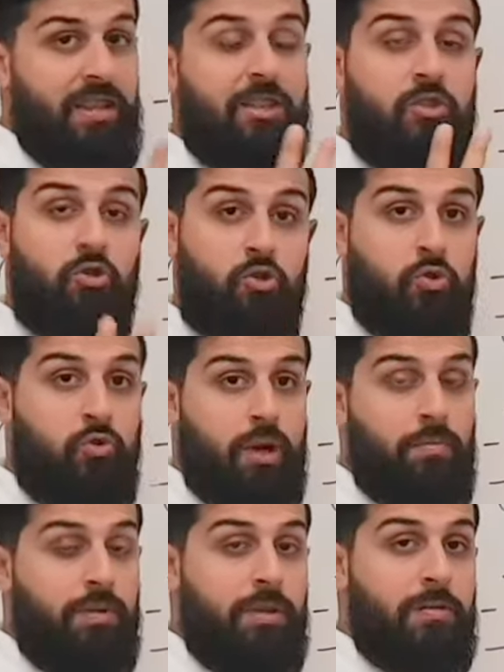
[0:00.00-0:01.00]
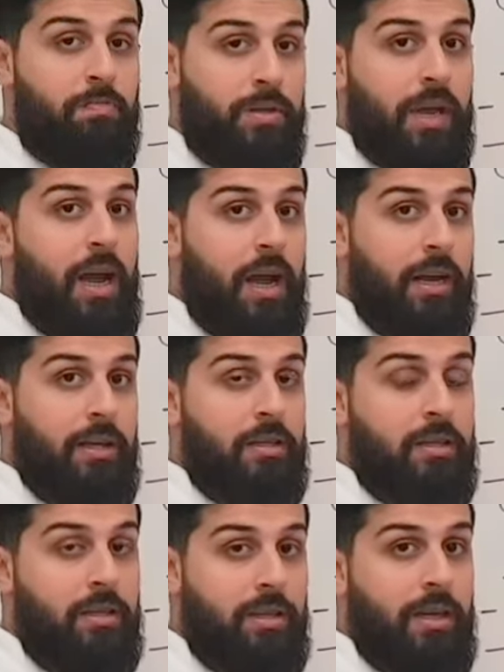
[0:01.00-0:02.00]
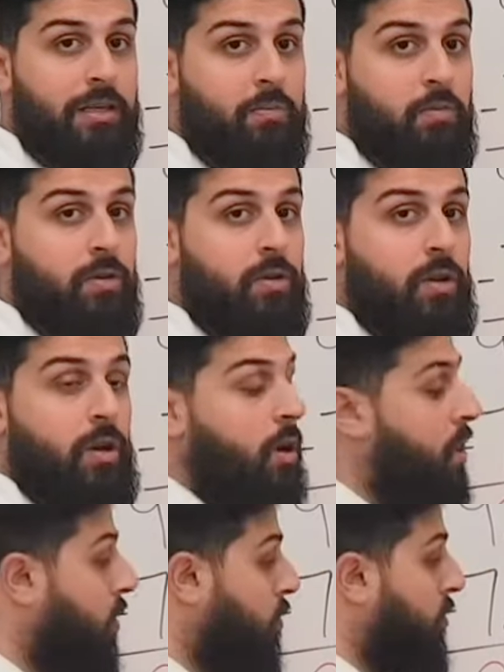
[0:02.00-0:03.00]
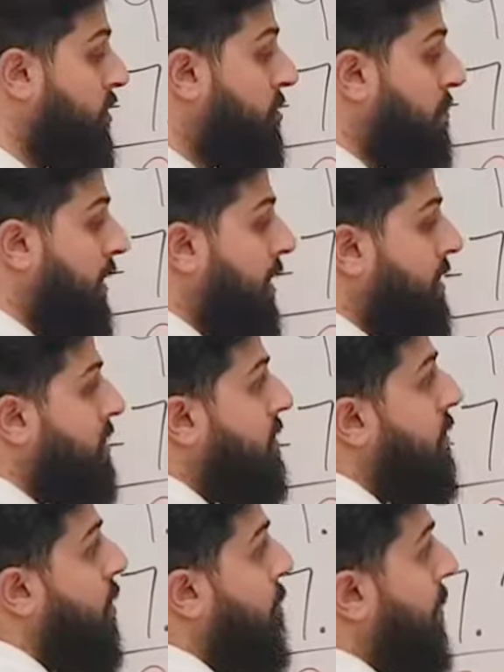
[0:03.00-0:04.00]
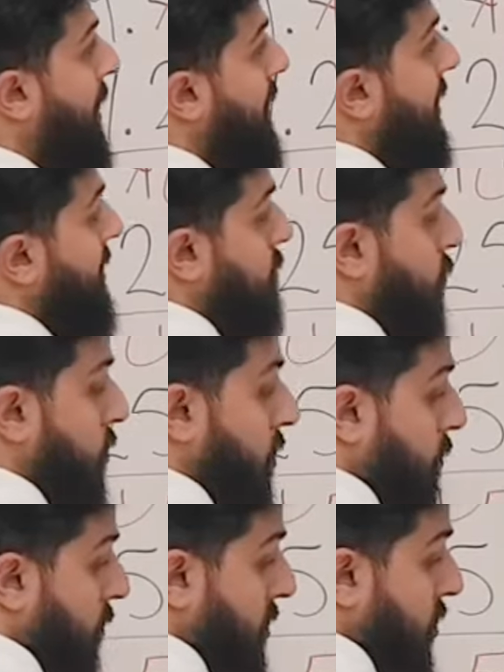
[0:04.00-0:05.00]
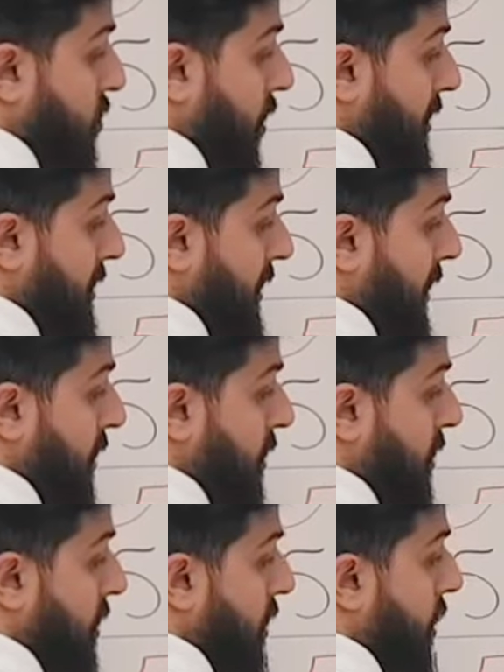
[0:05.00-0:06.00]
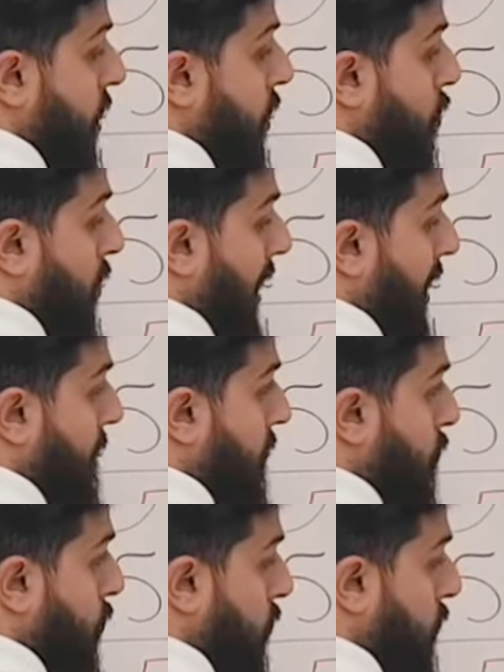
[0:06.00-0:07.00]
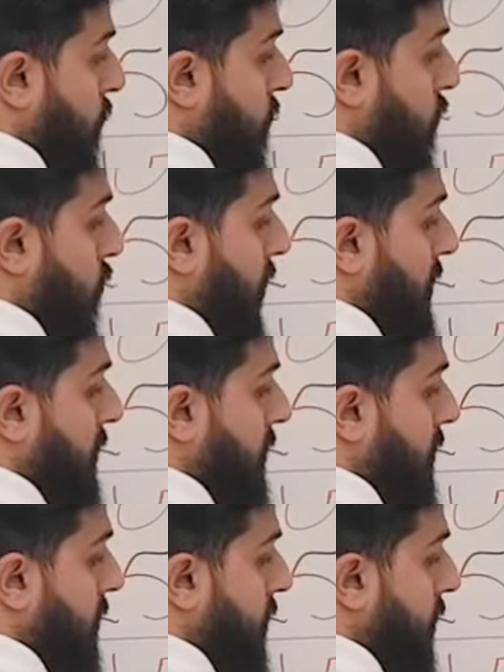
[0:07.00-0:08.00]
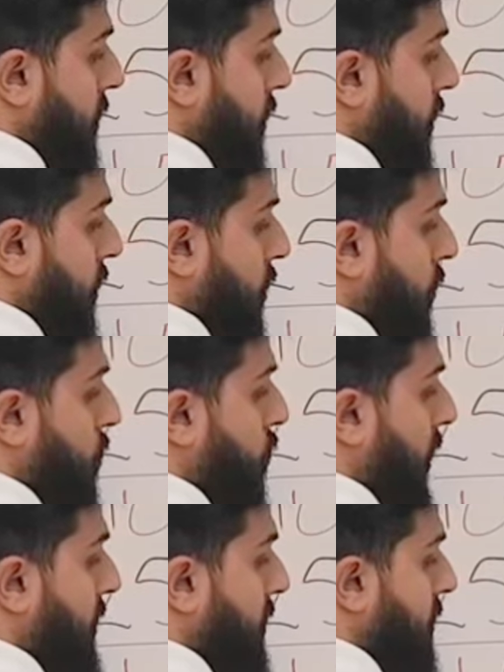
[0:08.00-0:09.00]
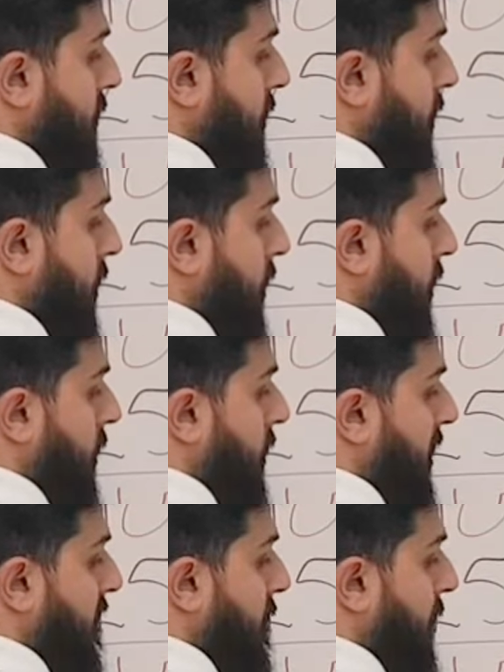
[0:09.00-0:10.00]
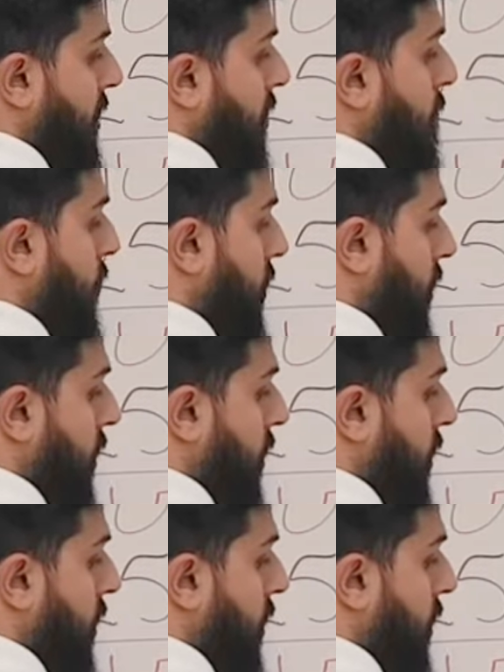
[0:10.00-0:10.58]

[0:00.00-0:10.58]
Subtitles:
That's 2 numbers behind the decimal, which means my decimal, which starts here, will have to move once, twice, to give me a number